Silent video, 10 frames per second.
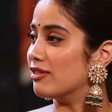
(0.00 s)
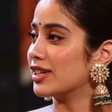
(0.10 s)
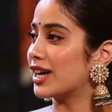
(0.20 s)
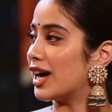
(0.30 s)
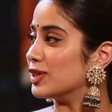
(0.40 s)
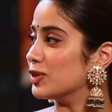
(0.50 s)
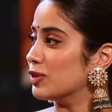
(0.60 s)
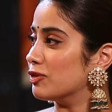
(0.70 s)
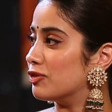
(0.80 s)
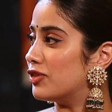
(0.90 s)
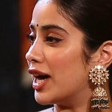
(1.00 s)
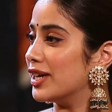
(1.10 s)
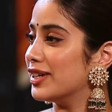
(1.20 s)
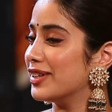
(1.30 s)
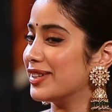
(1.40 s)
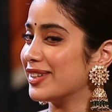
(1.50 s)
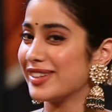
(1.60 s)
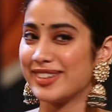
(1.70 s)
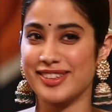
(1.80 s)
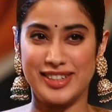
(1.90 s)
Flower kadu, fire.
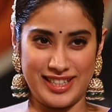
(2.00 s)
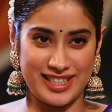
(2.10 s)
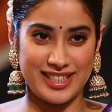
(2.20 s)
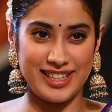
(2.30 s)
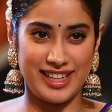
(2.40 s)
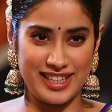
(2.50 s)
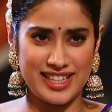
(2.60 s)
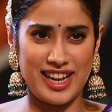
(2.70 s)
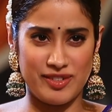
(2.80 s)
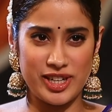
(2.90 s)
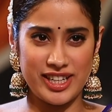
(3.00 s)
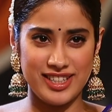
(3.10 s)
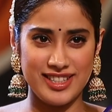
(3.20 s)
Is that what it is?